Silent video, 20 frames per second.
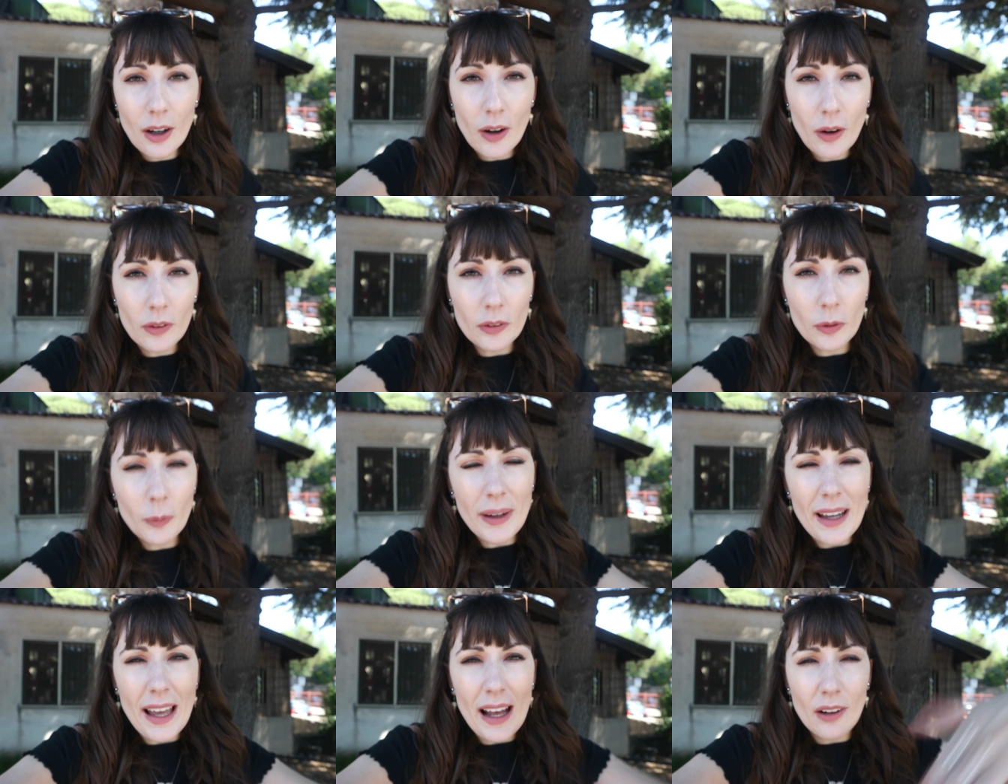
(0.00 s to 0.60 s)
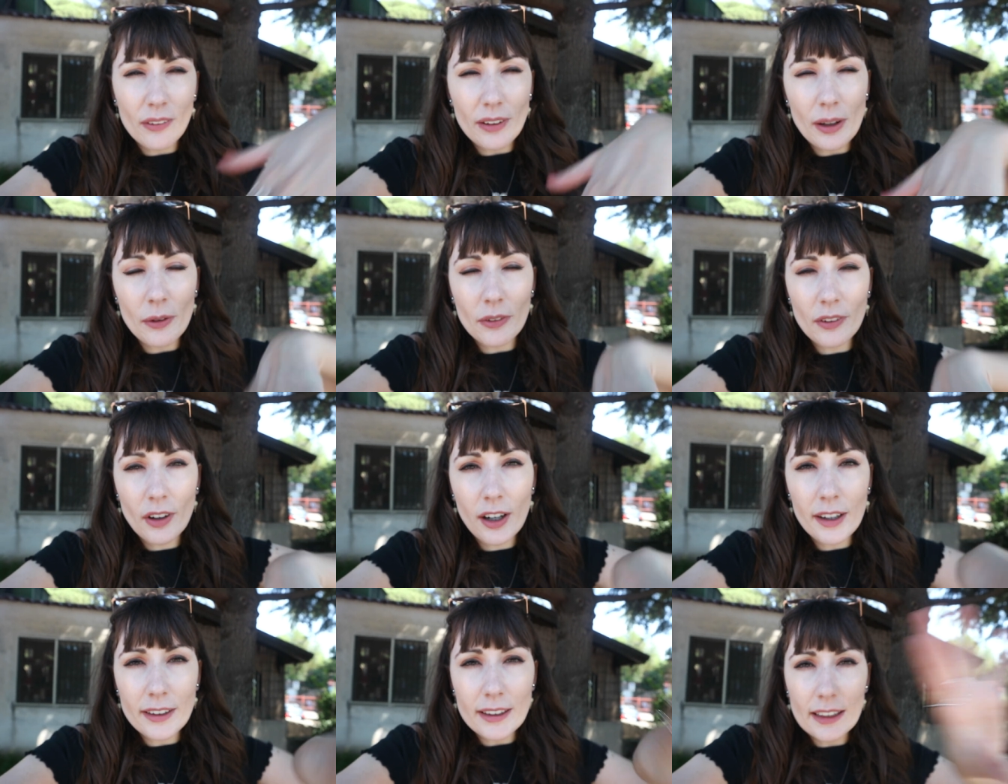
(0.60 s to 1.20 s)
on the way out there was
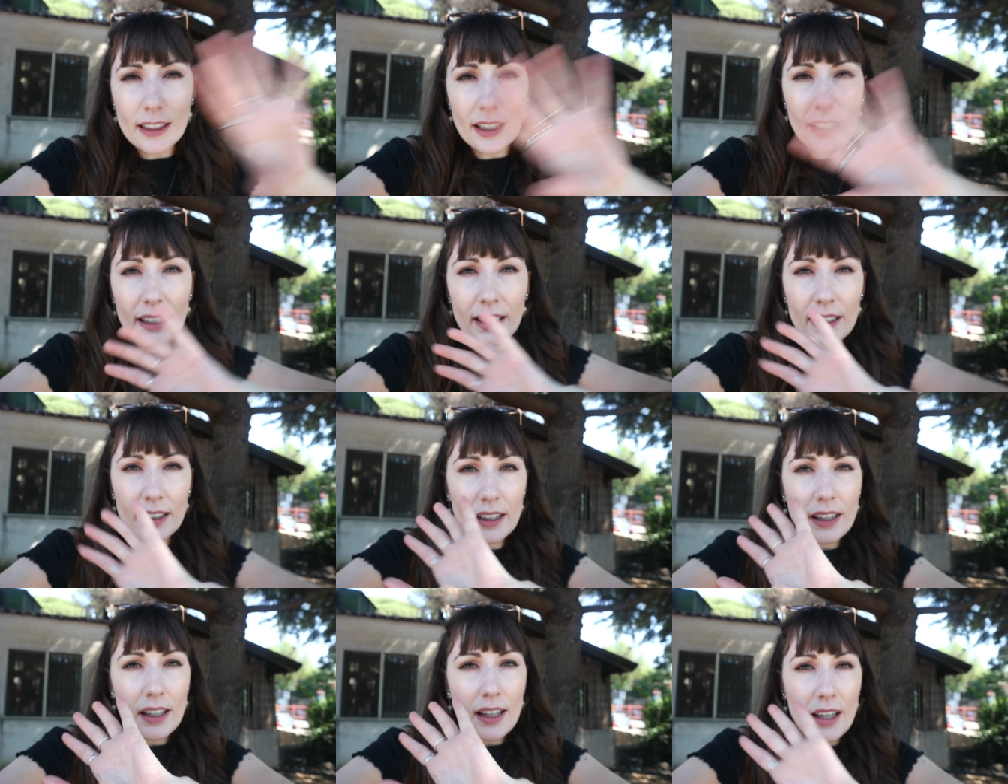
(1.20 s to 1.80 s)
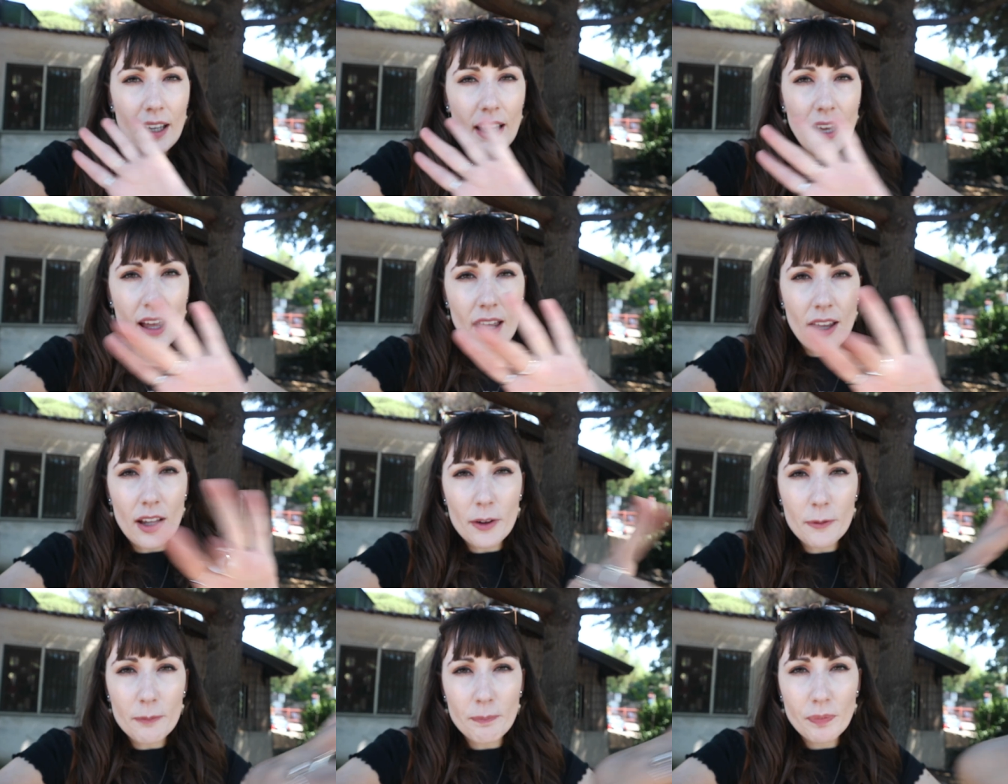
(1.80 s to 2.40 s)
kind of like
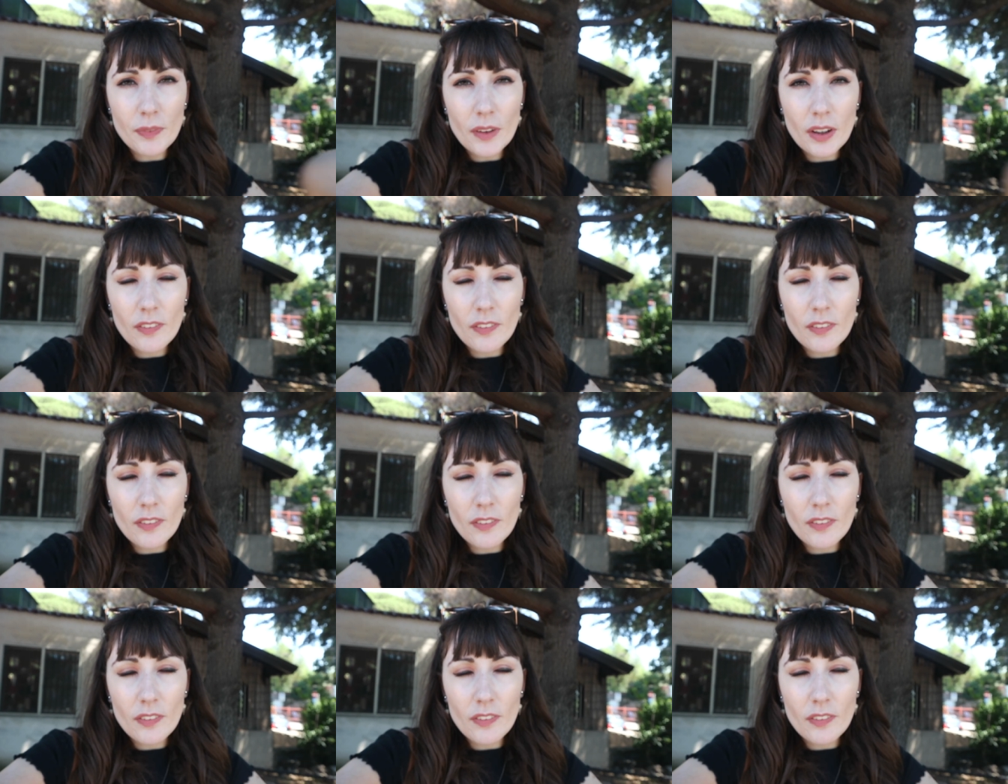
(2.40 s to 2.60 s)
um,